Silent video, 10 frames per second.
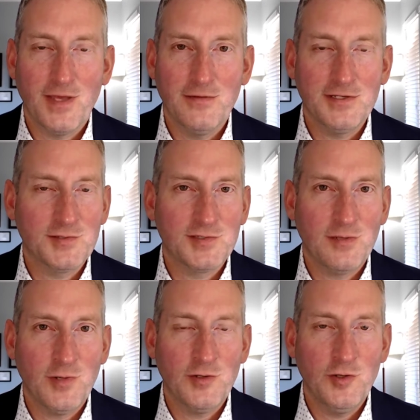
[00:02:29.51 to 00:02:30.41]
This was
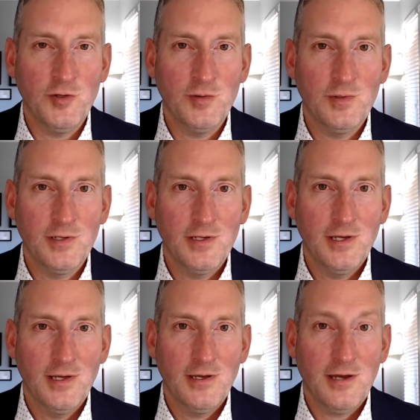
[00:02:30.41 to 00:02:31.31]
someone who
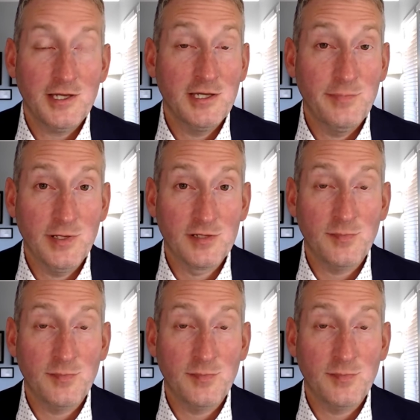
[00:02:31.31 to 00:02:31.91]
I could build